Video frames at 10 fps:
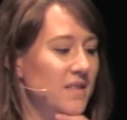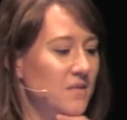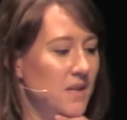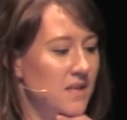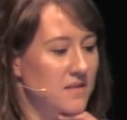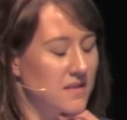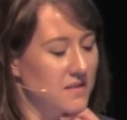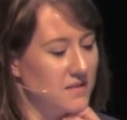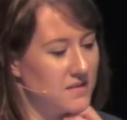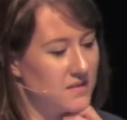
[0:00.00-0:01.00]
this means
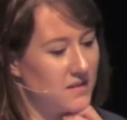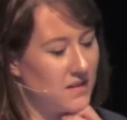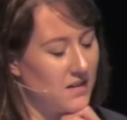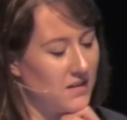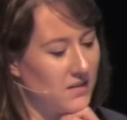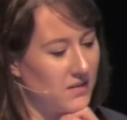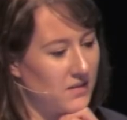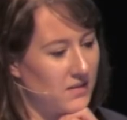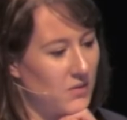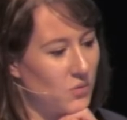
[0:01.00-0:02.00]
is
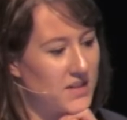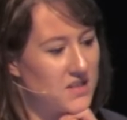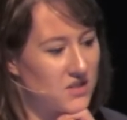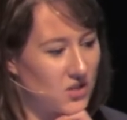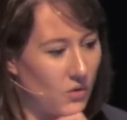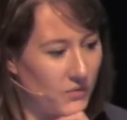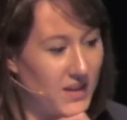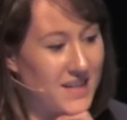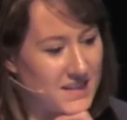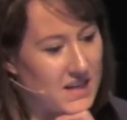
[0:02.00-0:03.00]
they wanted to solve
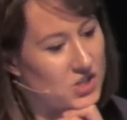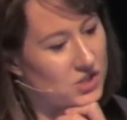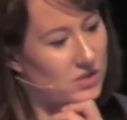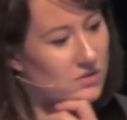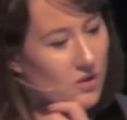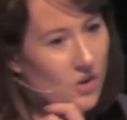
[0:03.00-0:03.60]
this issue,